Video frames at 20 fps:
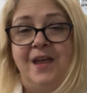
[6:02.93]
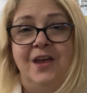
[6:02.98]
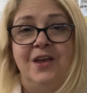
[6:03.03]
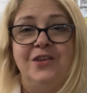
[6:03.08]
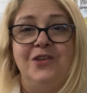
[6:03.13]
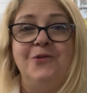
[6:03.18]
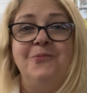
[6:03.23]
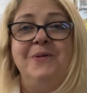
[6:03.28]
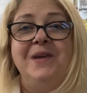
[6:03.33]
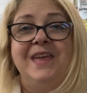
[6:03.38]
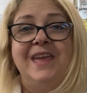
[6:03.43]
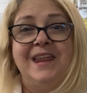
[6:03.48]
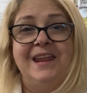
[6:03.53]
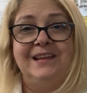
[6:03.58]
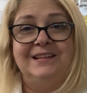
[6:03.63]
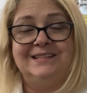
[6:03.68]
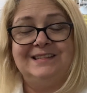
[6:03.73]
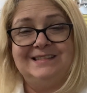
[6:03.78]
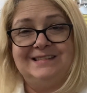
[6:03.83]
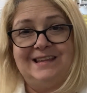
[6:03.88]
You're
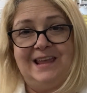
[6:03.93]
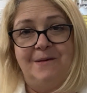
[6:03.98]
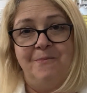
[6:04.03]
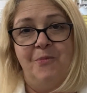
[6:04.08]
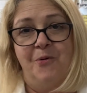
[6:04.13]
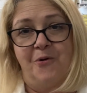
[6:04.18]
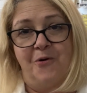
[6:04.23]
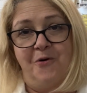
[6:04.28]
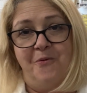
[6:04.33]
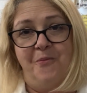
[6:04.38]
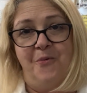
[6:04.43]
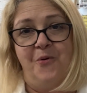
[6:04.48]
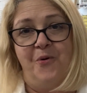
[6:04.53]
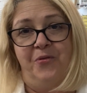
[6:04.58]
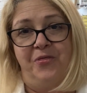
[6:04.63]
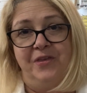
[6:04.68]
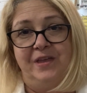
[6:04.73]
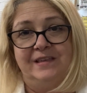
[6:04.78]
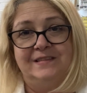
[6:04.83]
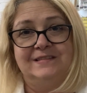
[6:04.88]
beginning to see more and
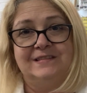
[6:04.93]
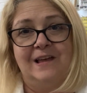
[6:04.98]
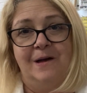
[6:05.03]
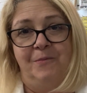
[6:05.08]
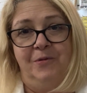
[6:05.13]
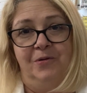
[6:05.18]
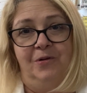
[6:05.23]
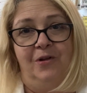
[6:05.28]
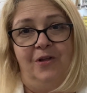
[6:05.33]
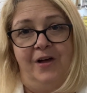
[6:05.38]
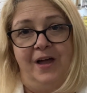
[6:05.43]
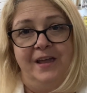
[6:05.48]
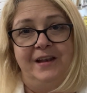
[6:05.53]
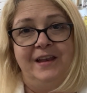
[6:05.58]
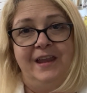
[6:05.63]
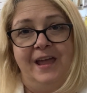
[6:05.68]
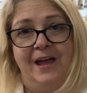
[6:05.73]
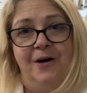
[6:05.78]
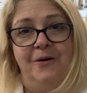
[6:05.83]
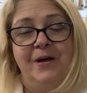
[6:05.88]
more things come
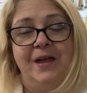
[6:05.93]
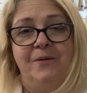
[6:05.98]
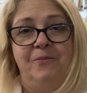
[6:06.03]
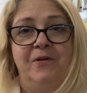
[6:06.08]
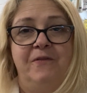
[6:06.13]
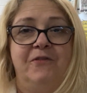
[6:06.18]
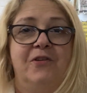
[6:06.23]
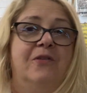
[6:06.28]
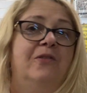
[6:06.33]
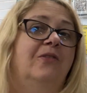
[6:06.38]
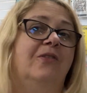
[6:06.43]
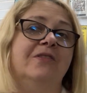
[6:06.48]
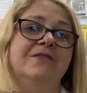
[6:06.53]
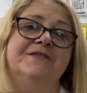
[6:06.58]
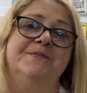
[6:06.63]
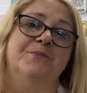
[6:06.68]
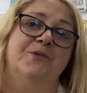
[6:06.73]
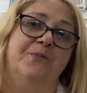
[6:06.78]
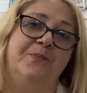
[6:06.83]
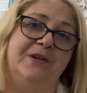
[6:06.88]
online now, and we've got
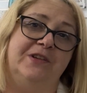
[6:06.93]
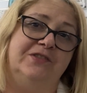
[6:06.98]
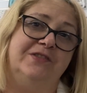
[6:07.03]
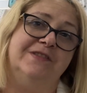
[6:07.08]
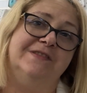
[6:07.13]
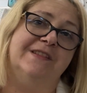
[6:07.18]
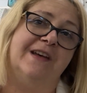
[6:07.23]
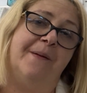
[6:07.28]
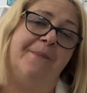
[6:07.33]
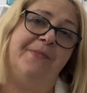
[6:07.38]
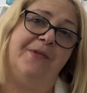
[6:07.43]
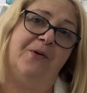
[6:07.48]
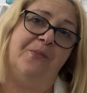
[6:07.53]
lots more pictures up.